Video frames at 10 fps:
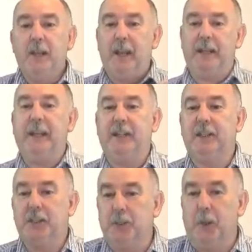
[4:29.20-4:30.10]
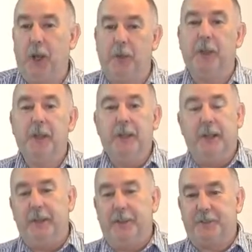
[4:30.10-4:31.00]
And again, tissue health,
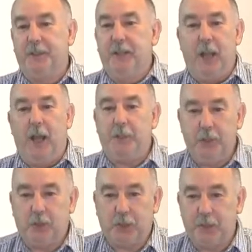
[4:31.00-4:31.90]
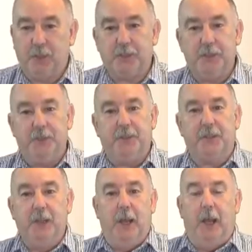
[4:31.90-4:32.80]
and that's nutritional
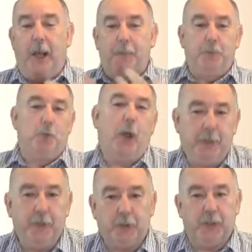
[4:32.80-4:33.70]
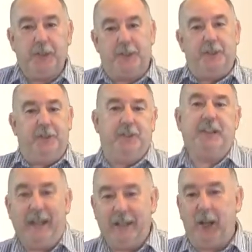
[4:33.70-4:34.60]
issues, the right nutrients. Is the
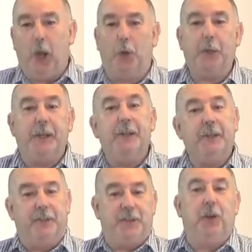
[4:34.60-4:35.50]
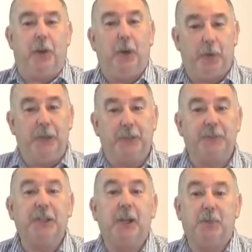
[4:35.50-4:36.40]
tendon healthy? And if it's not healthy, it's
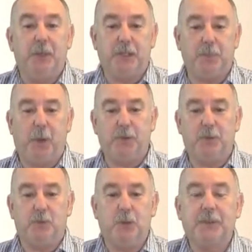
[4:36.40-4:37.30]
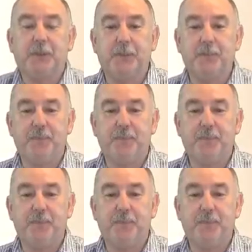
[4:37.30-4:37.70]
obviously going to be exposed at risk.